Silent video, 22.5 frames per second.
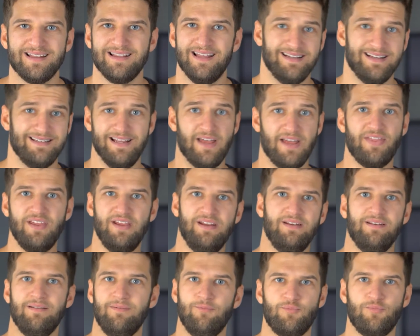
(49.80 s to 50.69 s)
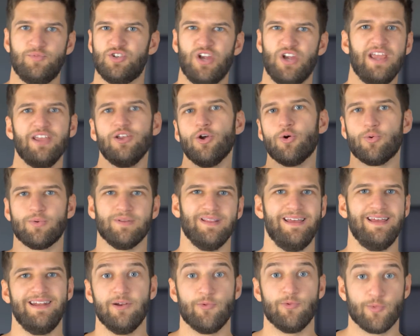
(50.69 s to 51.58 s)
like nothing Django
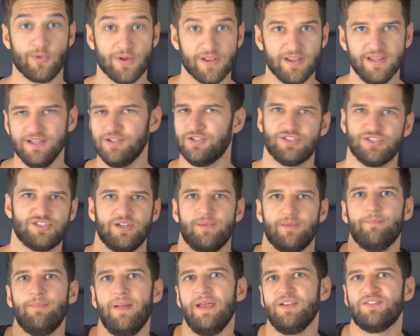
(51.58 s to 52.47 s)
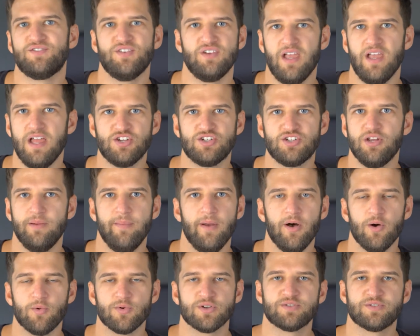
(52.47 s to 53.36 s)
related, really just some basic
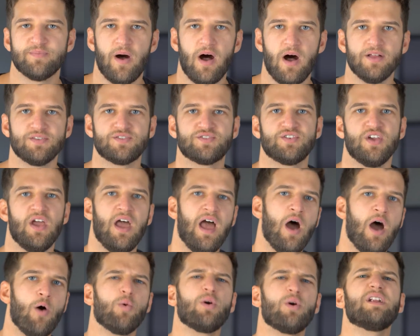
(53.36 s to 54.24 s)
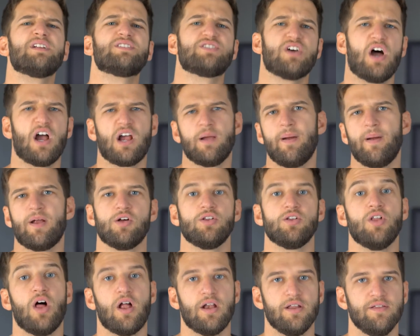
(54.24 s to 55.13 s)
HTML response. We're going to talk about a
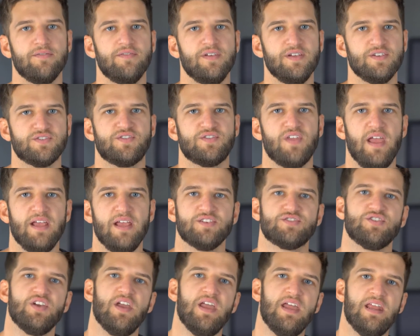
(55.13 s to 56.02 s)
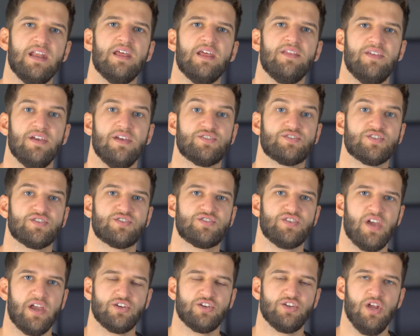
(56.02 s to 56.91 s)
lot of these things in this
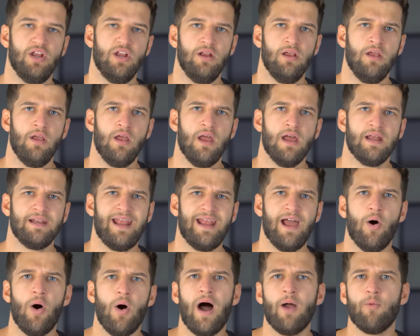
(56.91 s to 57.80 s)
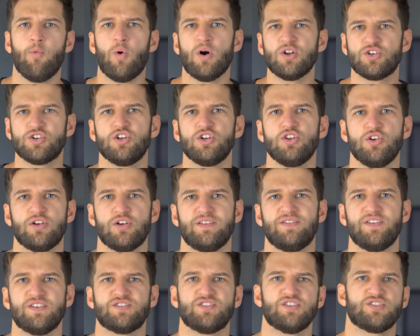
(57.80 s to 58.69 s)
section. Now, I want you to look
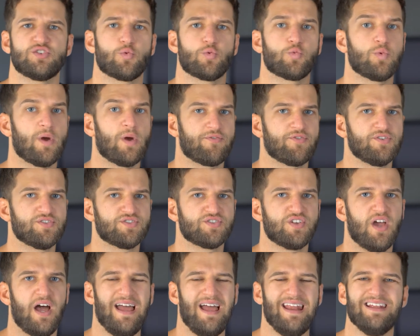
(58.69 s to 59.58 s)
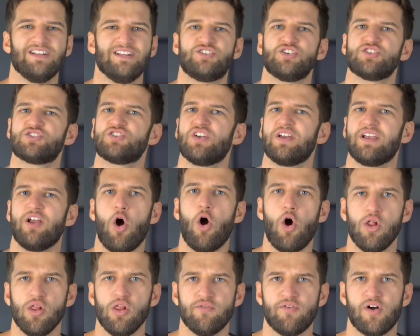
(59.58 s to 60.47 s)
at this as a reference guide, just like
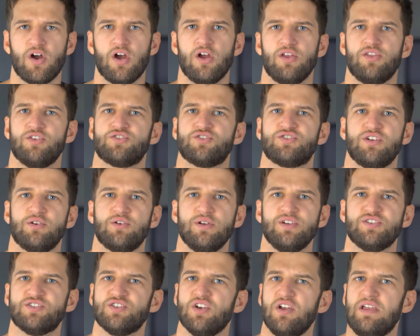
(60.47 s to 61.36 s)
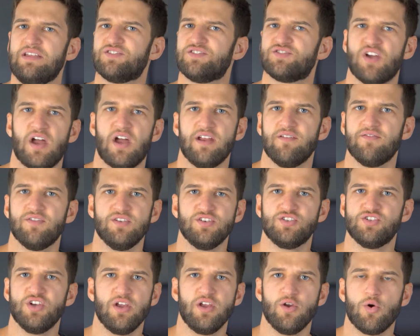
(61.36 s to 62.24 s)
all of our other series inside of the
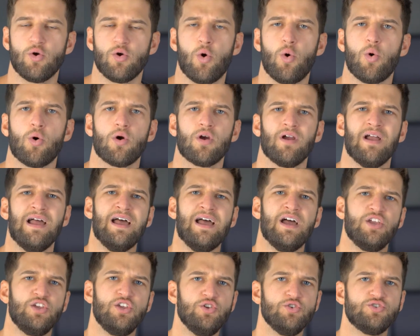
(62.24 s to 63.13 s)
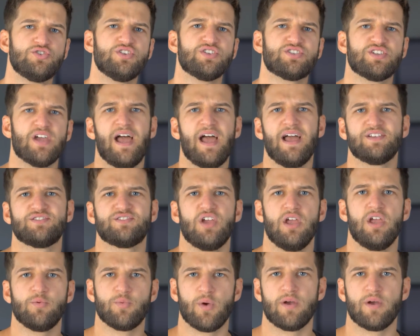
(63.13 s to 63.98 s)
Django core. Use this as a